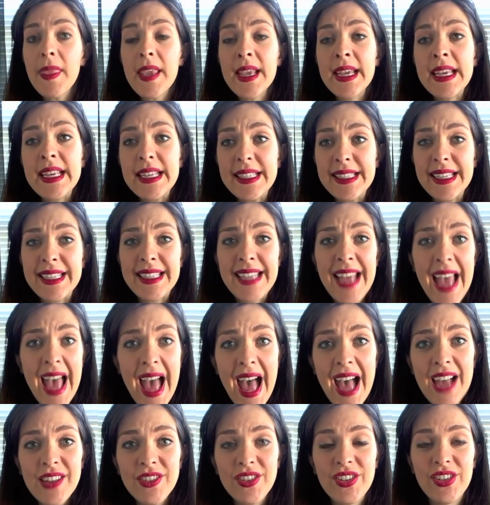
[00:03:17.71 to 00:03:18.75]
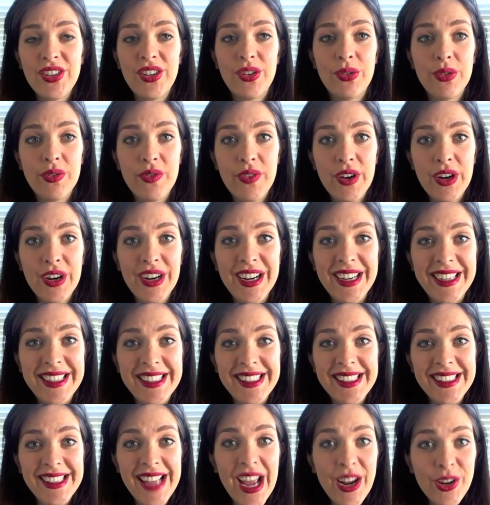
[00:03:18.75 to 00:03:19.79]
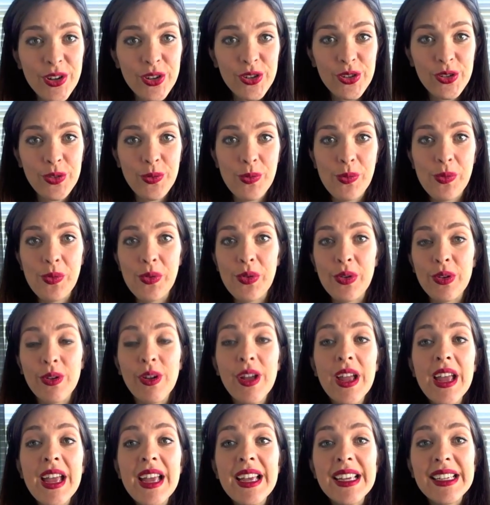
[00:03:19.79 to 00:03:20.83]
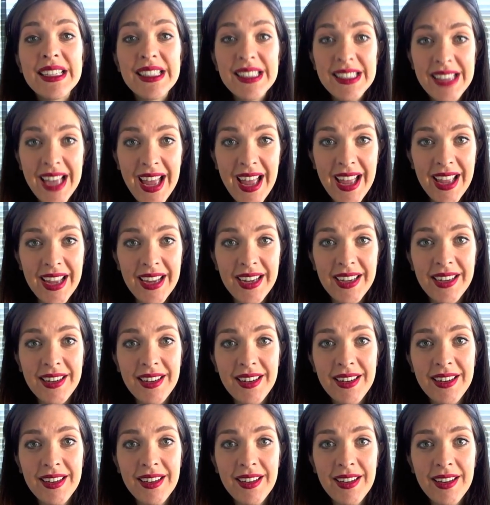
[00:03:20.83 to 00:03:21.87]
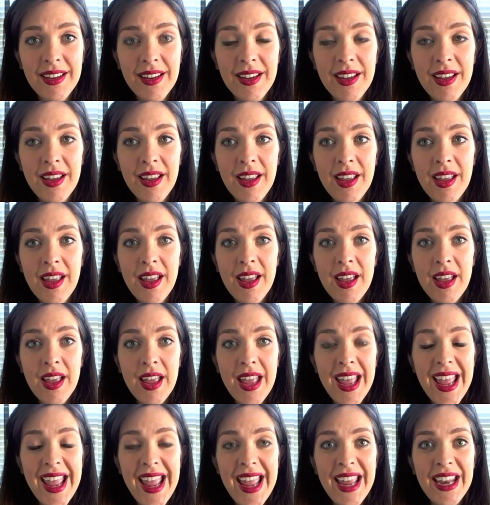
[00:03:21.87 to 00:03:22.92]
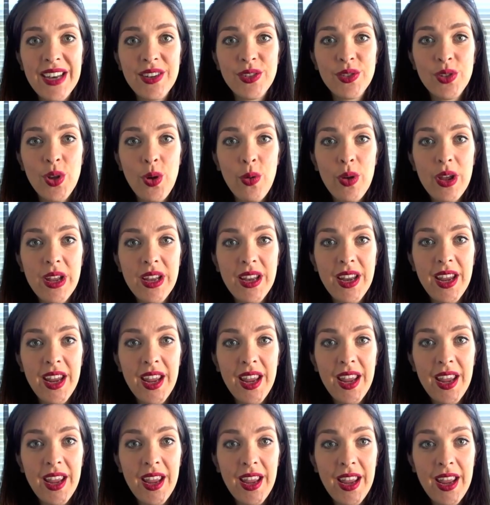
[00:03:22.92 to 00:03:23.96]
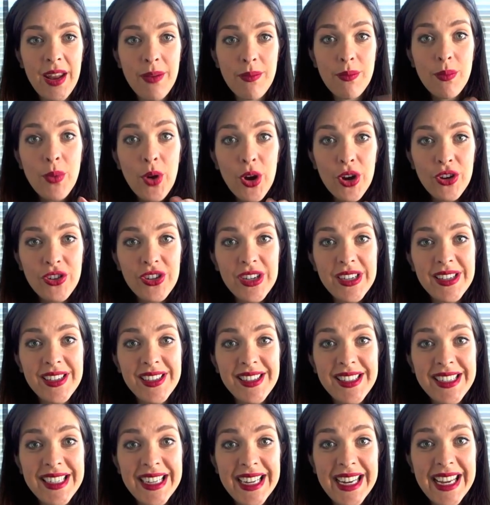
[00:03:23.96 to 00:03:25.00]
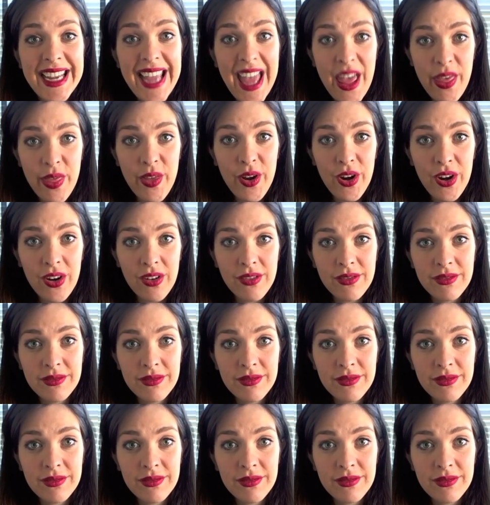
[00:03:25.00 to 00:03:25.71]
is attached to a very sexual sign. And so it merges together.